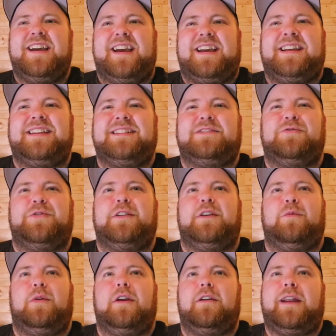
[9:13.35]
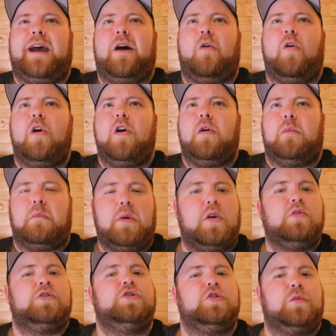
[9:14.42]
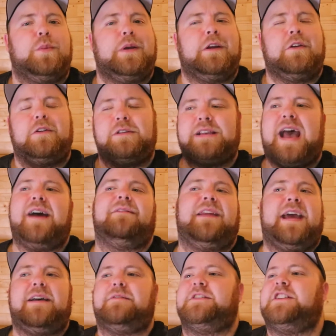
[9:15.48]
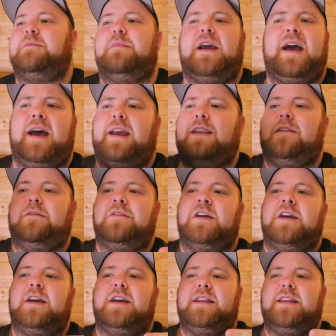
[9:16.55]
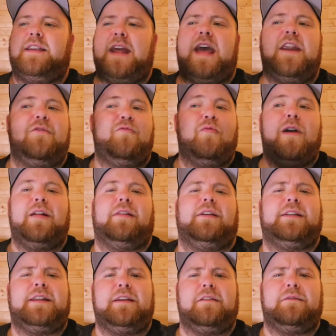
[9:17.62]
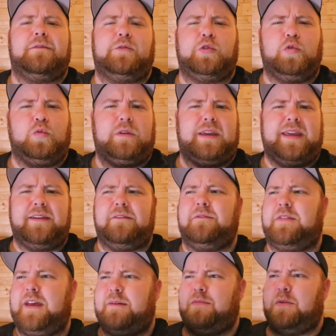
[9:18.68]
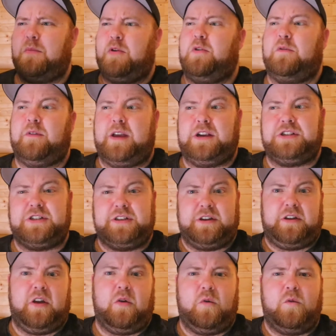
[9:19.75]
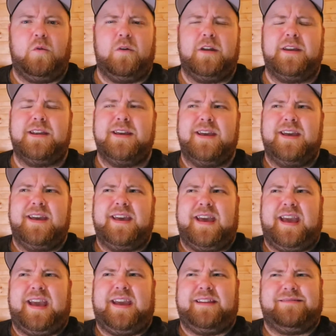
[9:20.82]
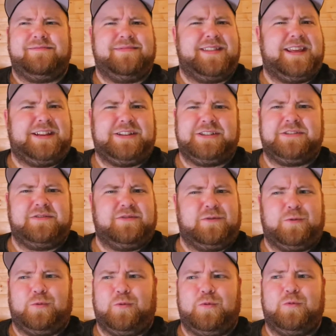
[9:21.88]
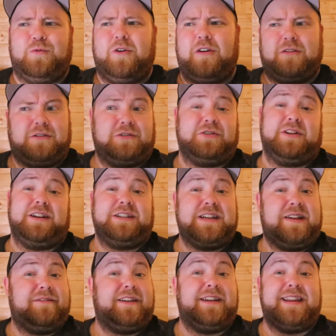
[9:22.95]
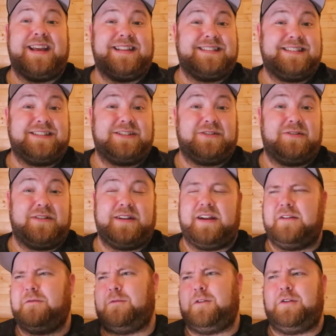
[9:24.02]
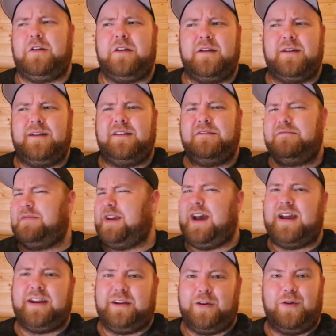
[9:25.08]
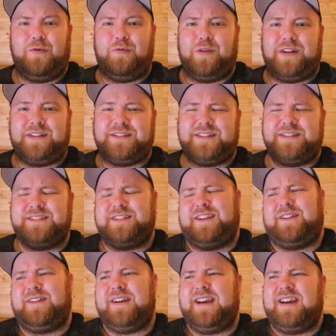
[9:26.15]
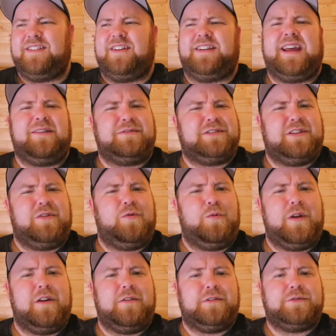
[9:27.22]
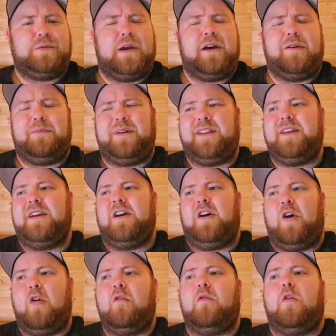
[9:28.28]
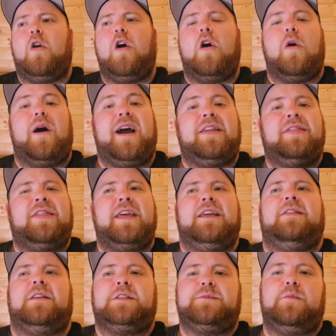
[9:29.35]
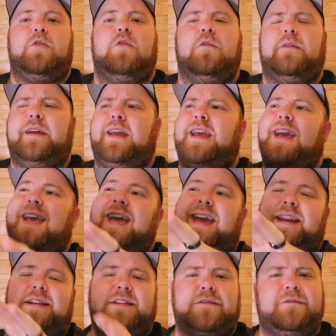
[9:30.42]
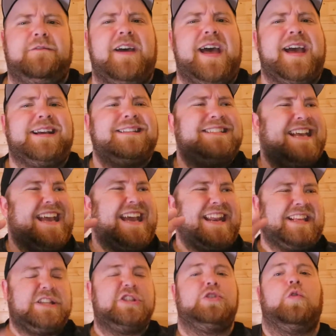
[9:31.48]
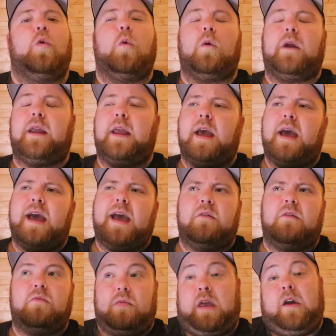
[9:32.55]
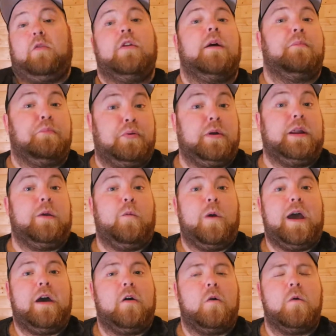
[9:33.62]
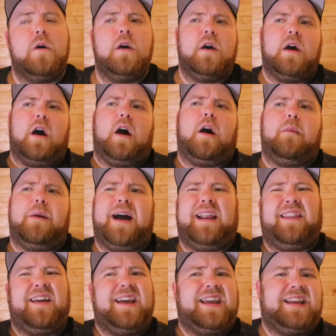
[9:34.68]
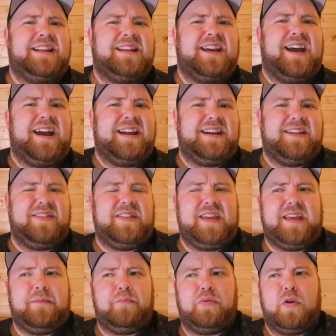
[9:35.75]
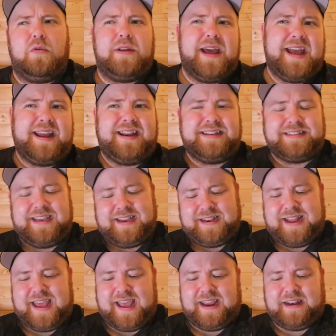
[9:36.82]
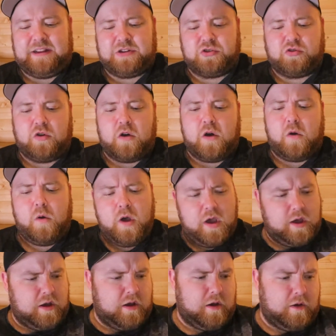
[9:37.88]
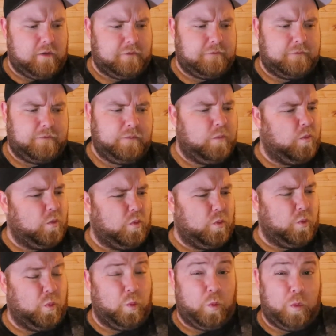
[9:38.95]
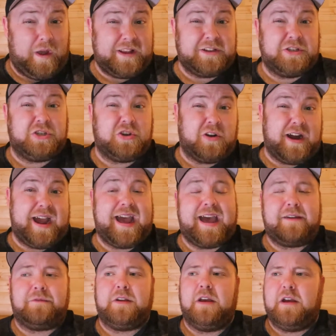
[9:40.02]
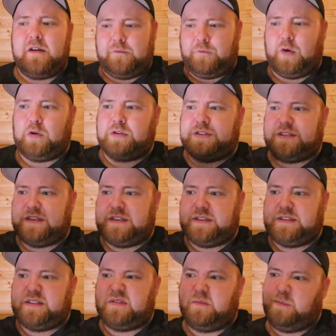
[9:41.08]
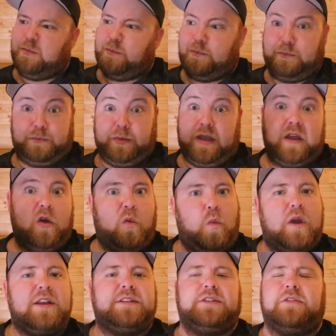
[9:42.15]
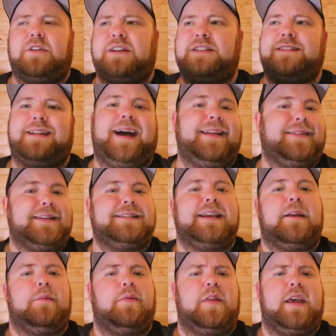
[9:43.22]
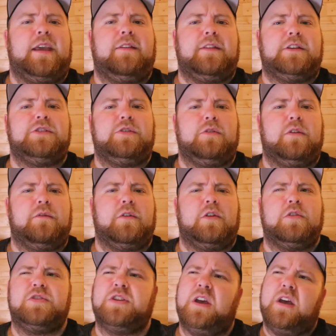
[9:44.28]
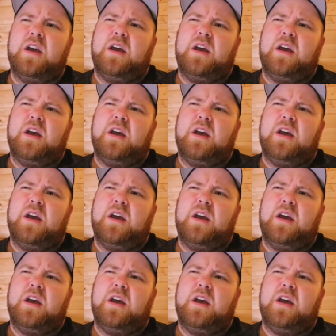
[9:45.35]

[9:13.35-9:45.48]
It's really weird how most superheroes have to have some kind of dead relative to give them the motivation to go on, and they just threw Doctor Strange having a dead sister in there for kind of no reason. So I thought that was a little weird as well. But overall, I think this movie and its effects and its story held up pretty well. I liked kind of the protagonist-antagonist draw of witchcraft versus being a wizard. It's not the same thing in this universe.